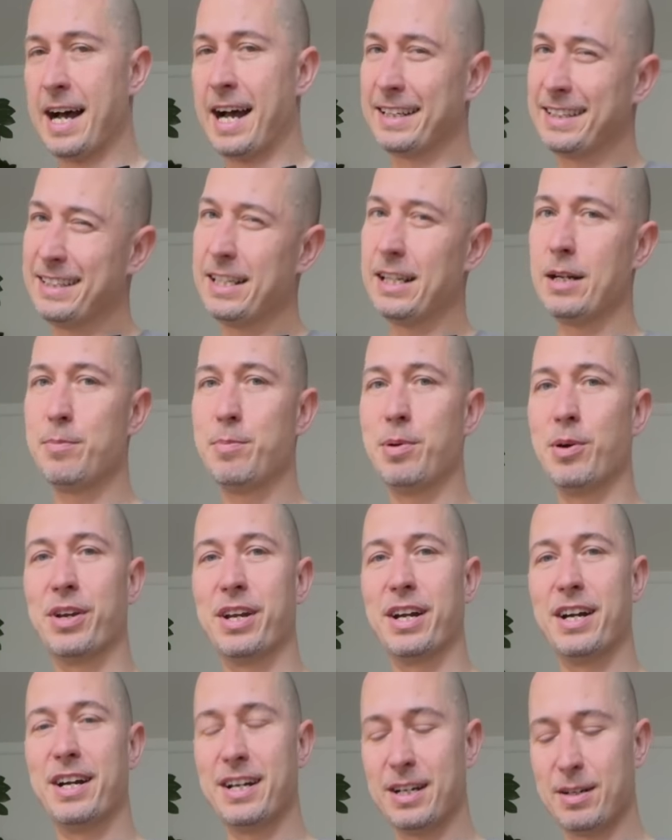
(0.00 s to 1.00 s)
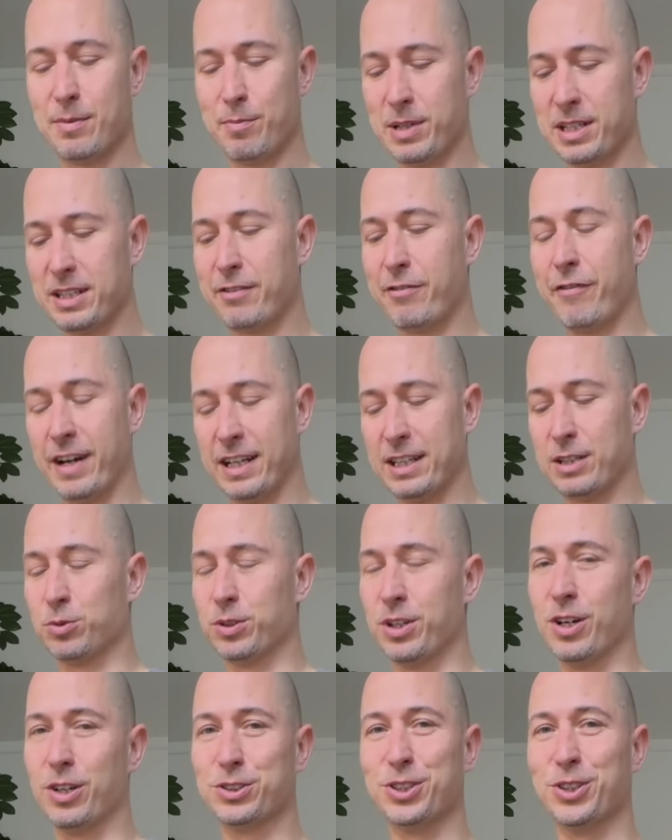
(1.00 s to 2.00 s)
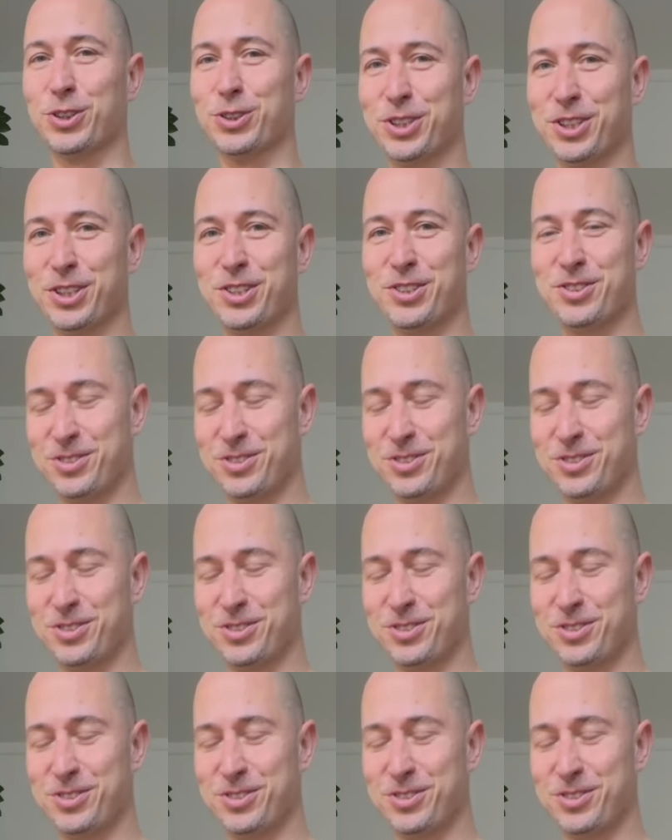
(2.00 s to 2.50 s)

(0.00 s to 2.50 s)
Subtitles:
ideally Bulgarian, but feta would also do.